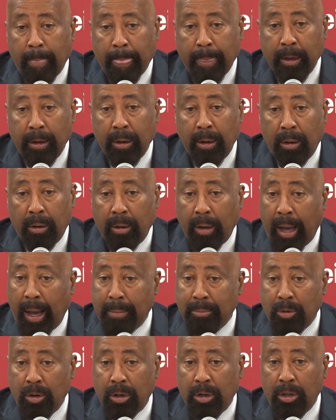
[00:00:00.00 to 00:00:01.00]
you know,
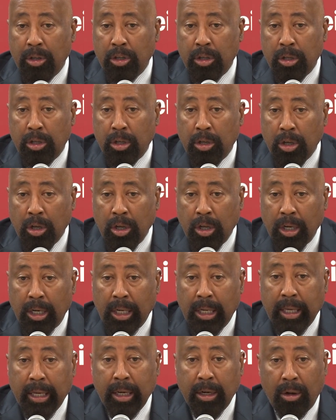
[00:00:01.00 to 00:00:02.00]
I'm going to
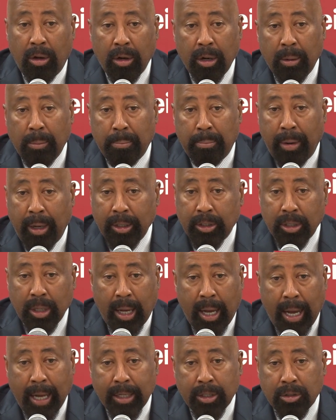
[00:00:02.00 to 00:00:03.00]
lean on a bunch of
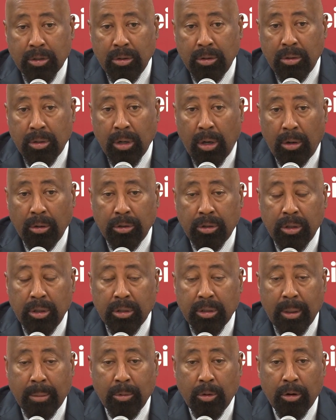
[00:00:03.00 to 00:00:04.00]
high school
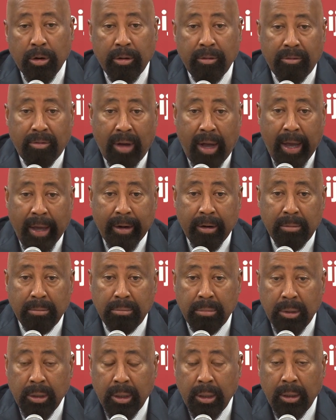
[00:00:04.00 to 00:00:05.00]
coaches. I'm going to invite
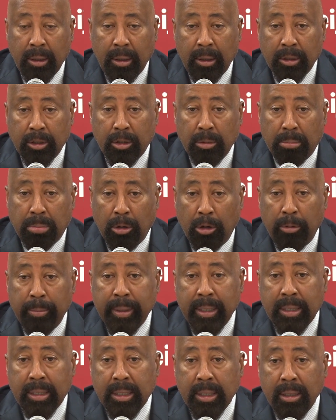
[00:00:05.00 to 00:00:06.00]
them to
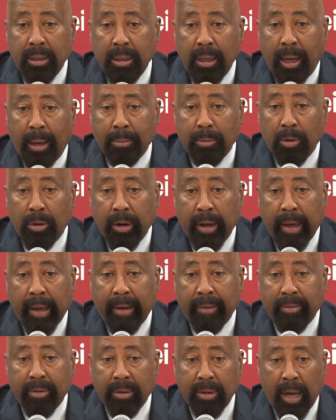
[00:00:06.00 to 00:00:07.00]
Bloomington. I'm going to
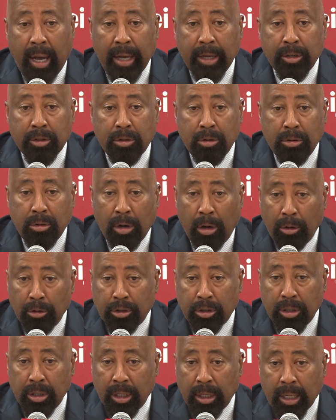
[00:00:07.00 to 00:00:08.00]
have high school
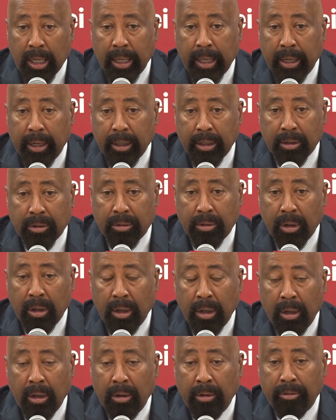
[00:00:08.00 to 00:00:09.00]
coaching clinics
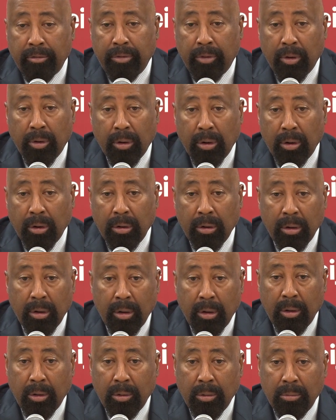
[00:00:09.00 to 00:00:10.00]
for
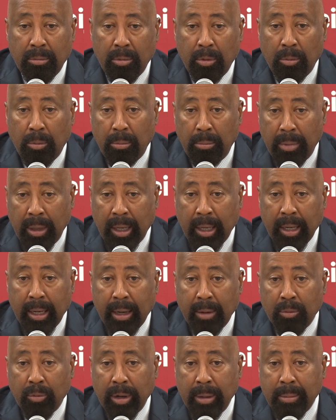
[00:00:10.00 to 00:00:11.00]
men
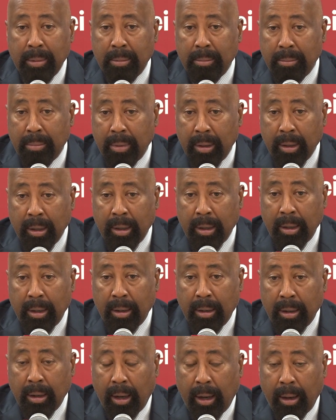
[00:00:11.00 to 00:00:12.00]
and women
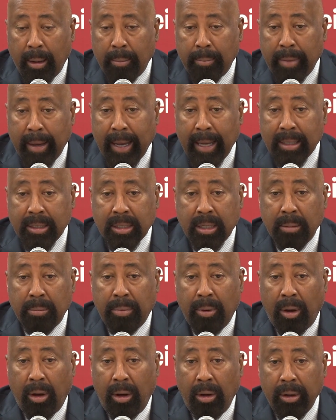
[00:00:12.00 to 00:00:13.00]

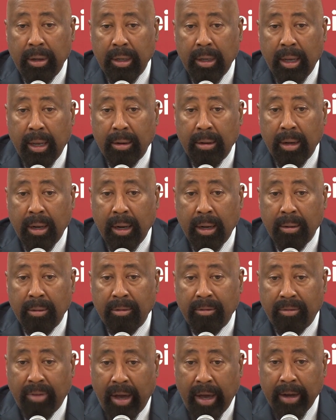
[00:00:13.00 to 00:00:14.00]
basketball and
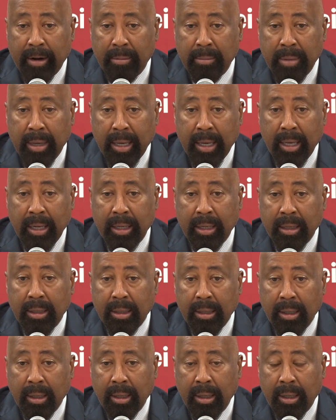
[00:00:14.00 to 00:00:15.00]
invite them in
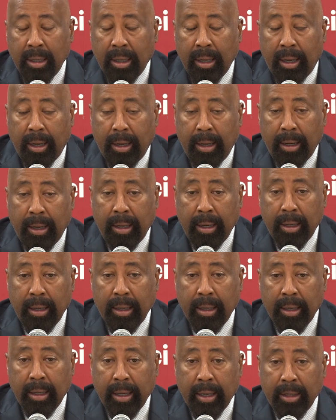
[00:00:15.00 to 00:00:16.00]

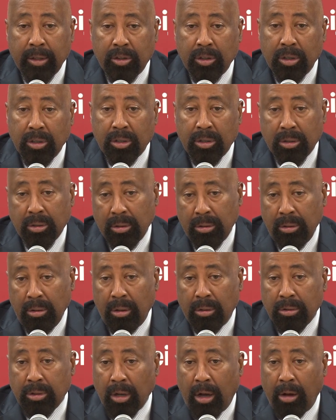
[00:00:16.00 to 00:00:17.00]
and just, you
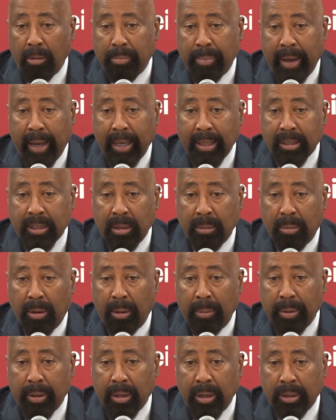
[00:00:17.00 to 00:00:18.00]
know, talk
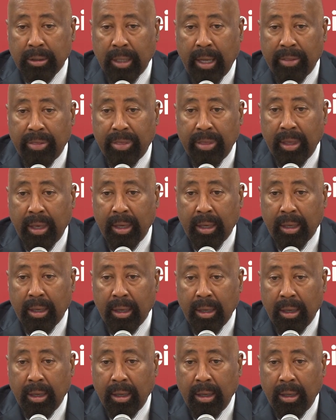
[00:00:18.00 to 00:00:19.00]
basketball because I think